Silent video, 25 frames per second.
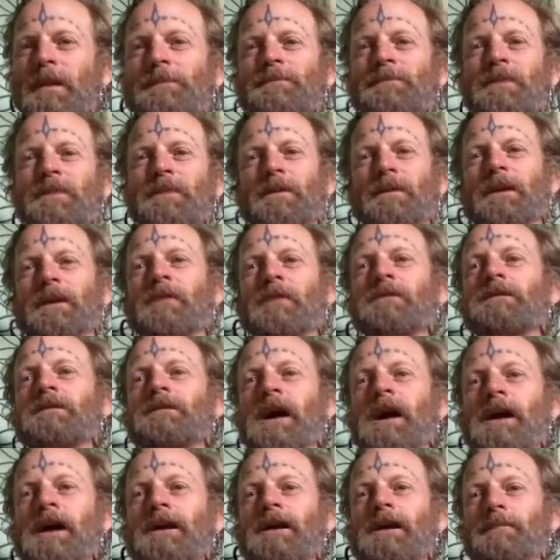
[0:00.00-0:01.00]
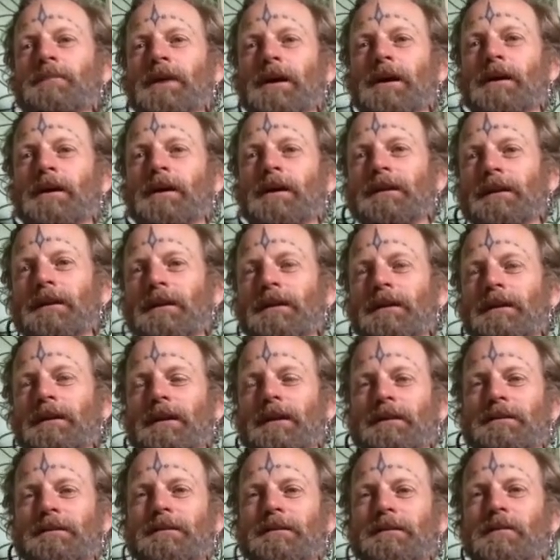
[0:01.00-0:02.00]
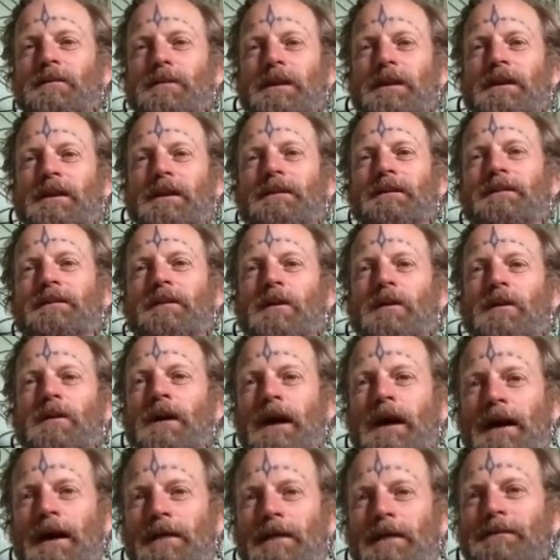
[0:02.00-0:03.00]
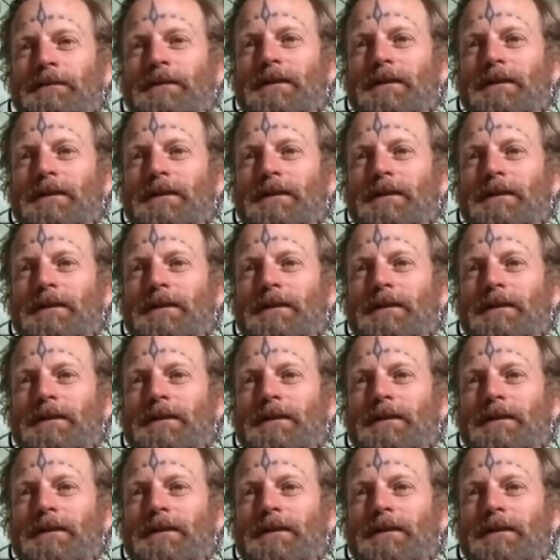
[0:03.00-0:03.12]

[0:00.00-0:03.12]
We don't talk about it until we go live.